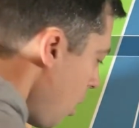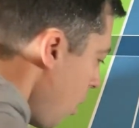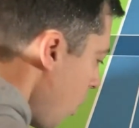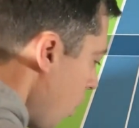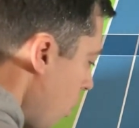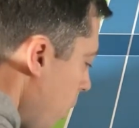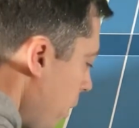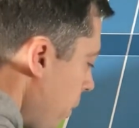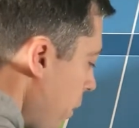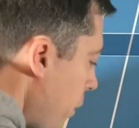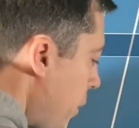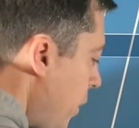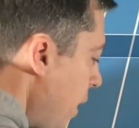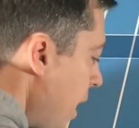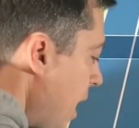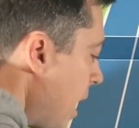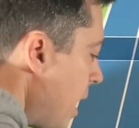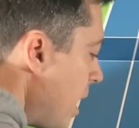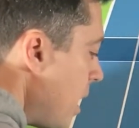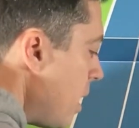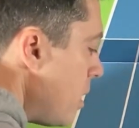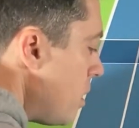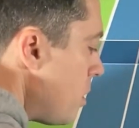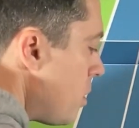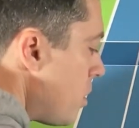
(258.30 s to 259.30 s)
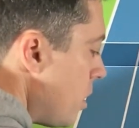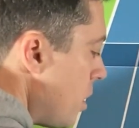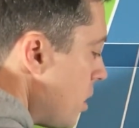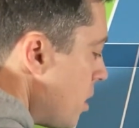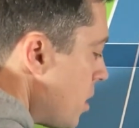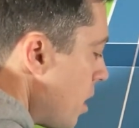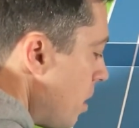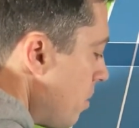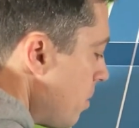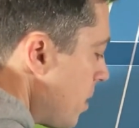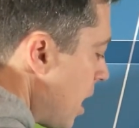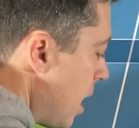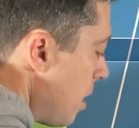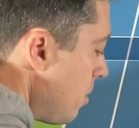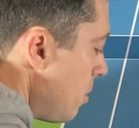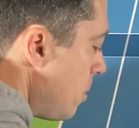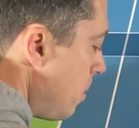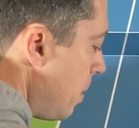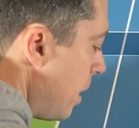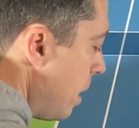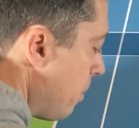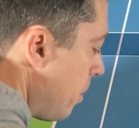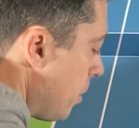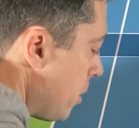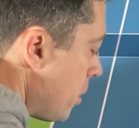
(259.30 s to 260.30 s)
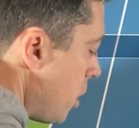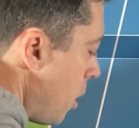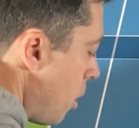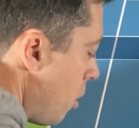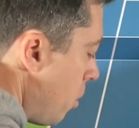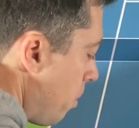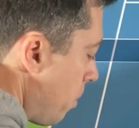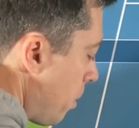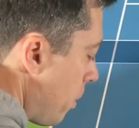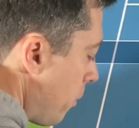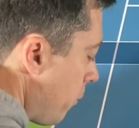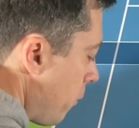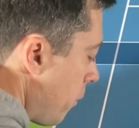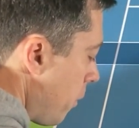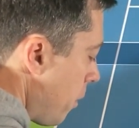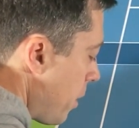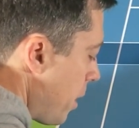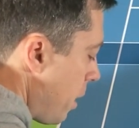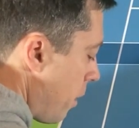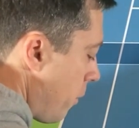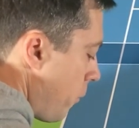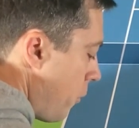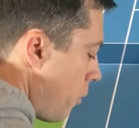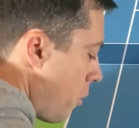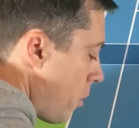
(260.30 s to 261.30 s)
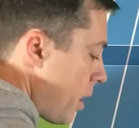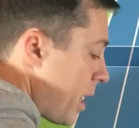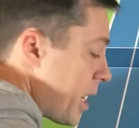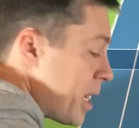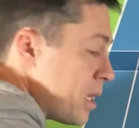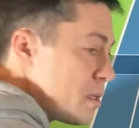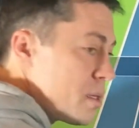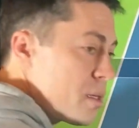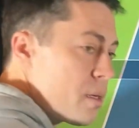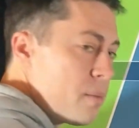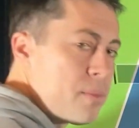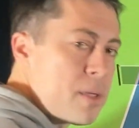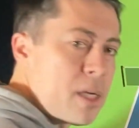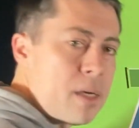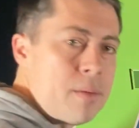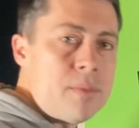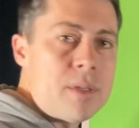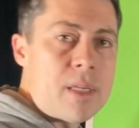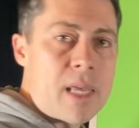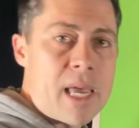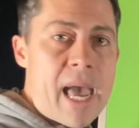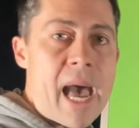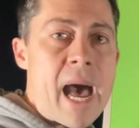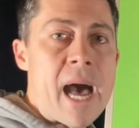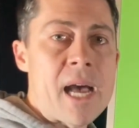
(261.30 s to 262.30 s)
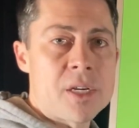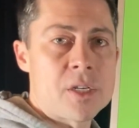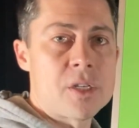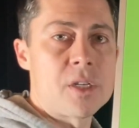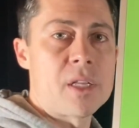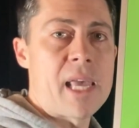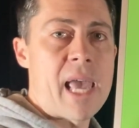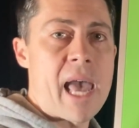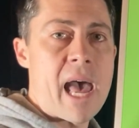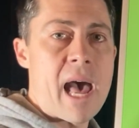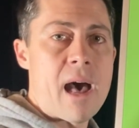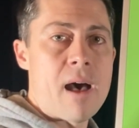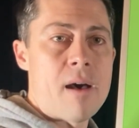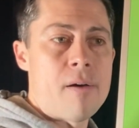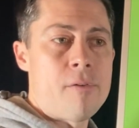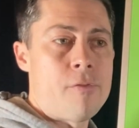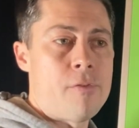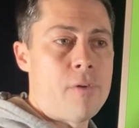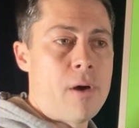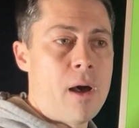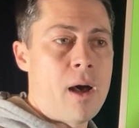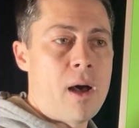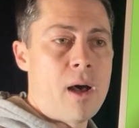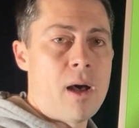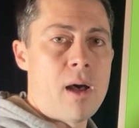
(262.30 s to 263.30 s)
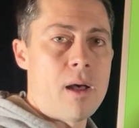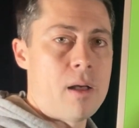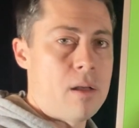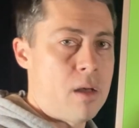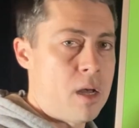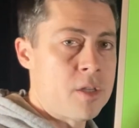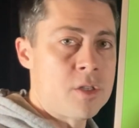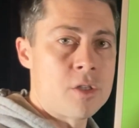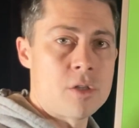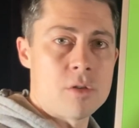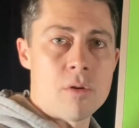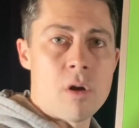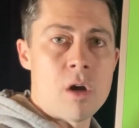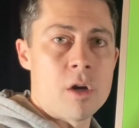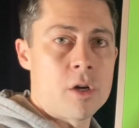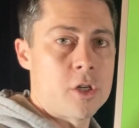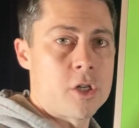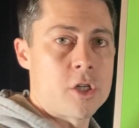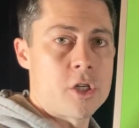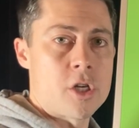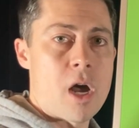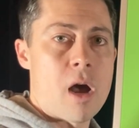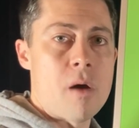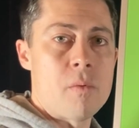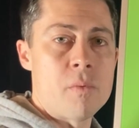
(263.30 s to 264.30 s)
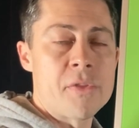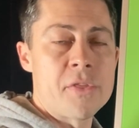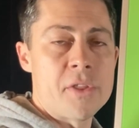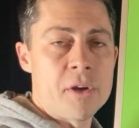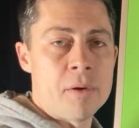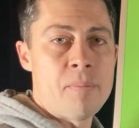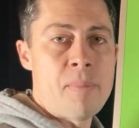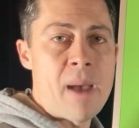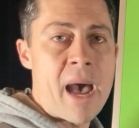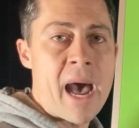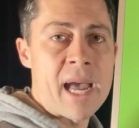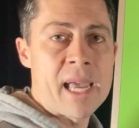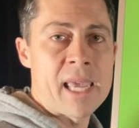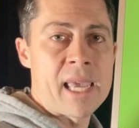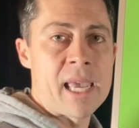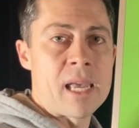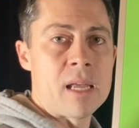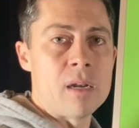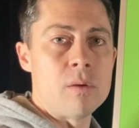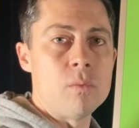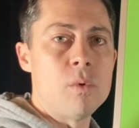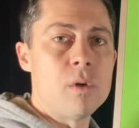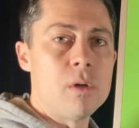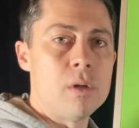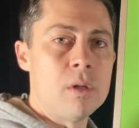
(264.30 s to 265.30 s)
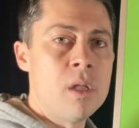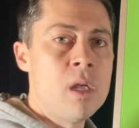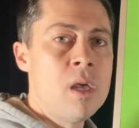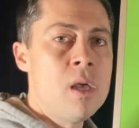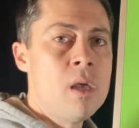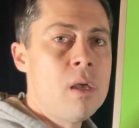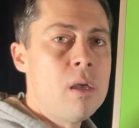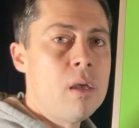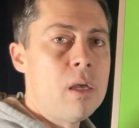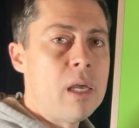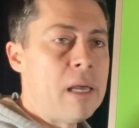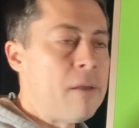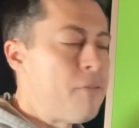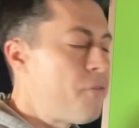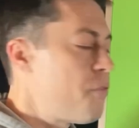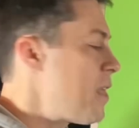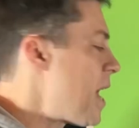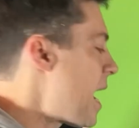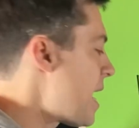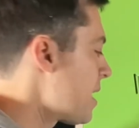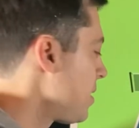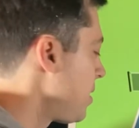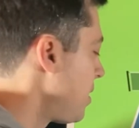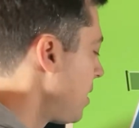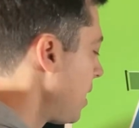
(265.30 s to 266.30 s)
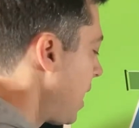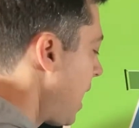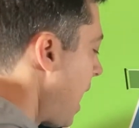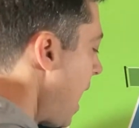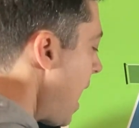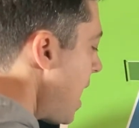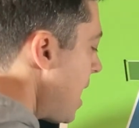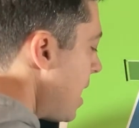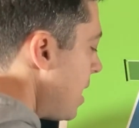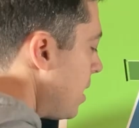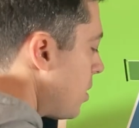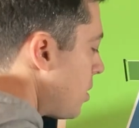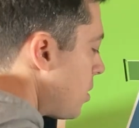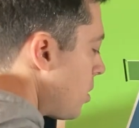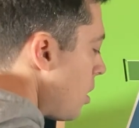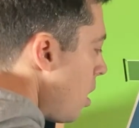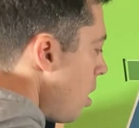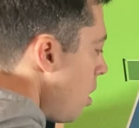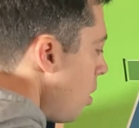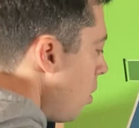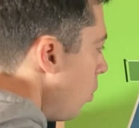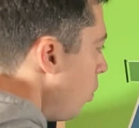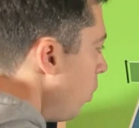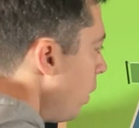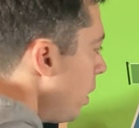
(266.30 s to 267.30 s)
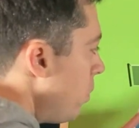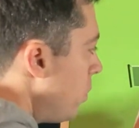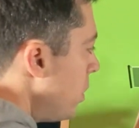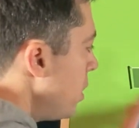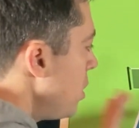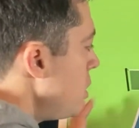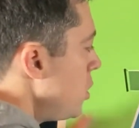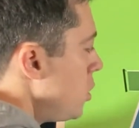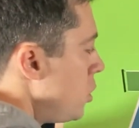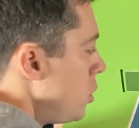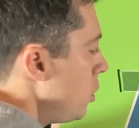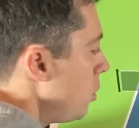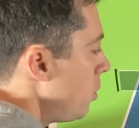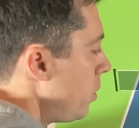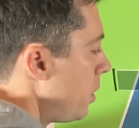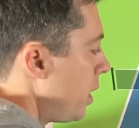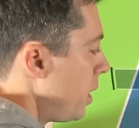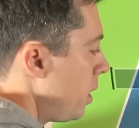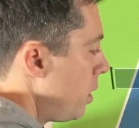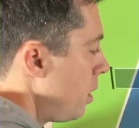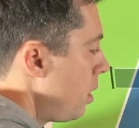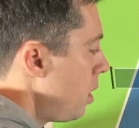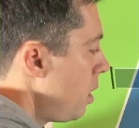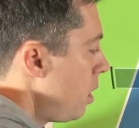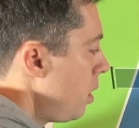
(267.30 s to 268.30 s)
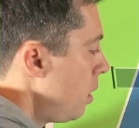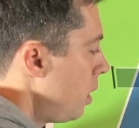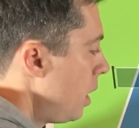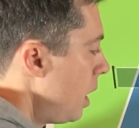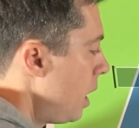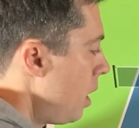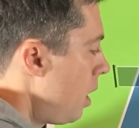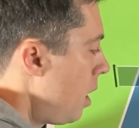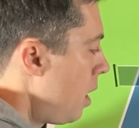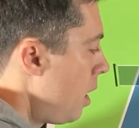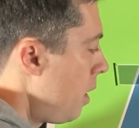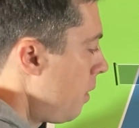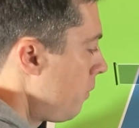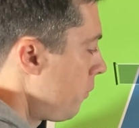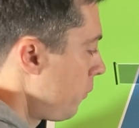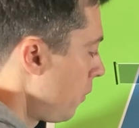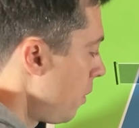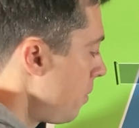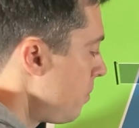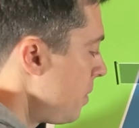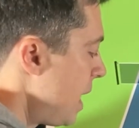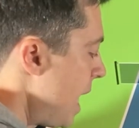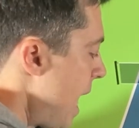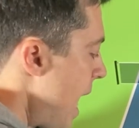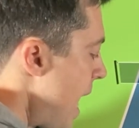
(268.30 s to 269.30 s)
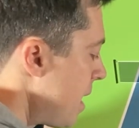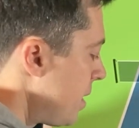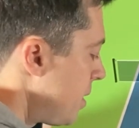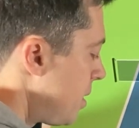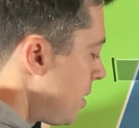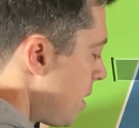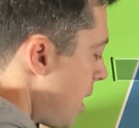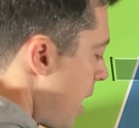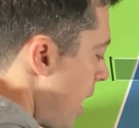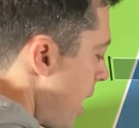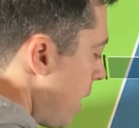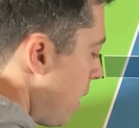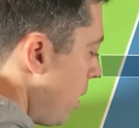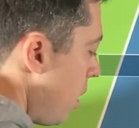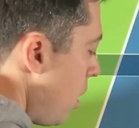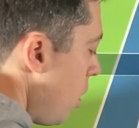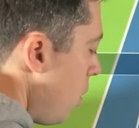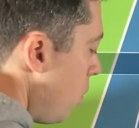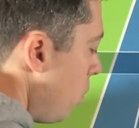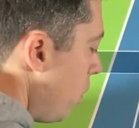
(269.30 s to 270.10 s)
Well, the thing is, sometimes people don't prefer their forehand. Sometimes they actually have a stronger shot with their backhand. Well, if that's the case, we wouldn't do it from the ad side.